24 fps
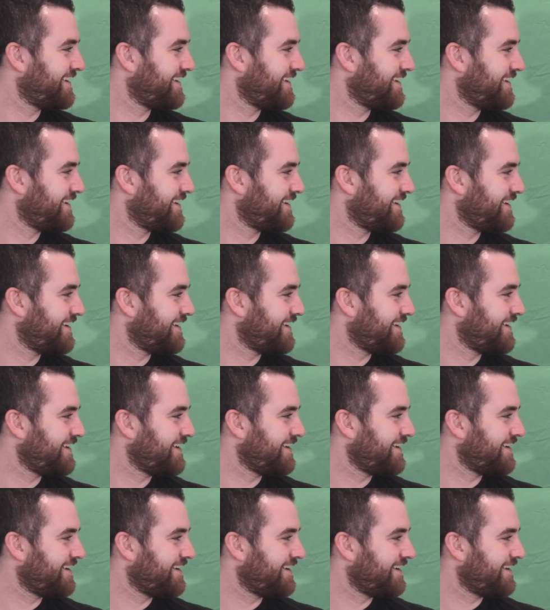
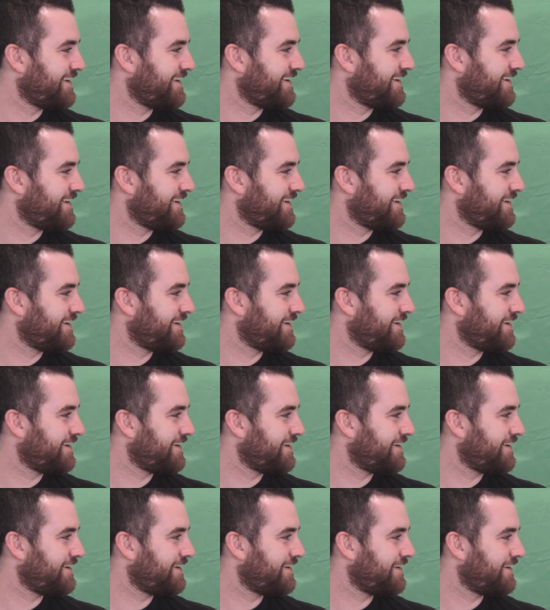
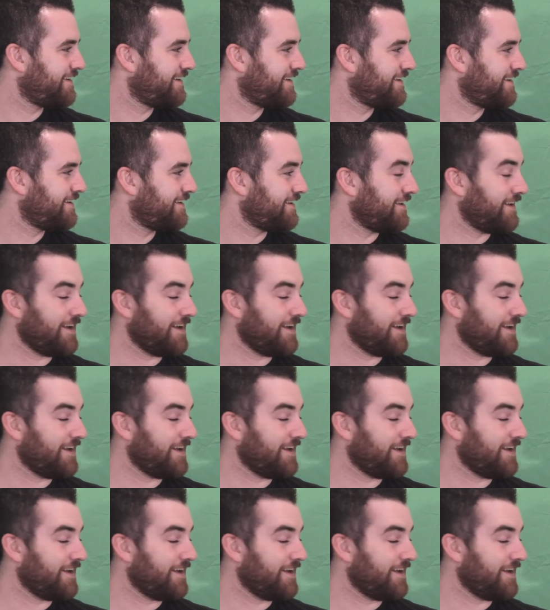No words are spoken by the person on screen.